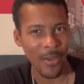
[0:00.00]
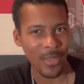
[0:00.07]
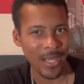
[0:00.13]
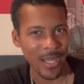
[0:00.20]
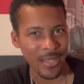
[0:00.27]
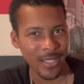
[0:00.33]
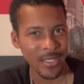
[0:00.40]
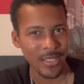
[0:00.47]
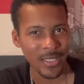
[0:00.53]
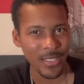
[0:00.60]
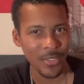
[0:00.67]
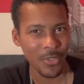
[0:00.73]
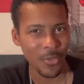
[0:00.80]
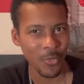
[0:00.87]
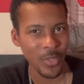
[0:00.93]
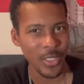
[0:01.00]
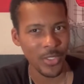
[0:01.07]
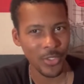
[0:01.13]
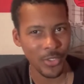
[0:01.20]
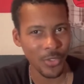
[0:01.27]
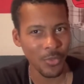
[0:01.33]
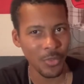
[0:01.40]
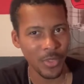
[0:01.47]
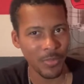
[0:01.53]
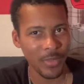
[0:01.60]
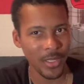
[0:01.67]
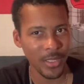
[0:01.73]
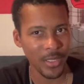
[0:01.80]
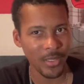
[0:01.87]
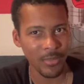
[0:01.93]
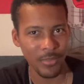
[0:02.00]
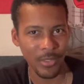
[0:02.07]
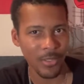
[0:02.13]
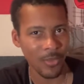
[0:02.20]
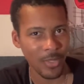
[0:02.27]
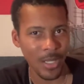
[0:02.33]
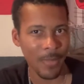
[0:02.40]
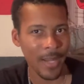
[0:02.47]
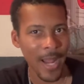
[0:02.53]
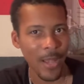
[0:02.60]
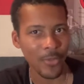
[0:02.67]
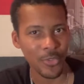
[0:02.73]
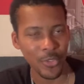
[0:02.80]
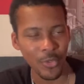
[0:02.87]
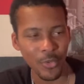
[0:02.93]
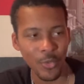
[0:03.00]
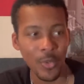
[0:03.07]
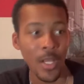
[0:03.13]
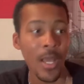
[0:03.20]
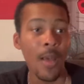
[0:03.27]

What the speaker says: Like I think season 3 is due to be, coming out soon.